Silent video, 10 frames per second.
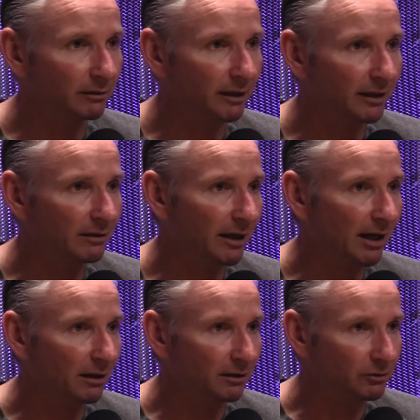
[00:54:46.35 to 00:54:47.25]
They
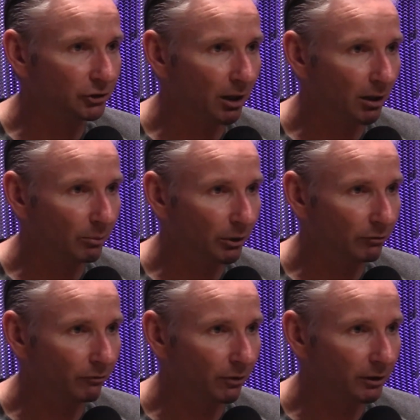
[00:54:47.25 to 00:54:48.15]
had it in jog
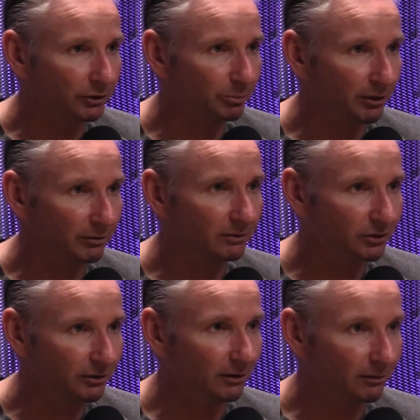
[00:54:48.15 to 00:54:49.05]
mode for us, but
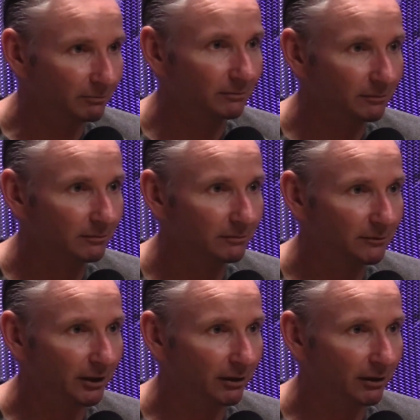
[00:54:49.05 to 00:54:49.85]
still, yeah, right.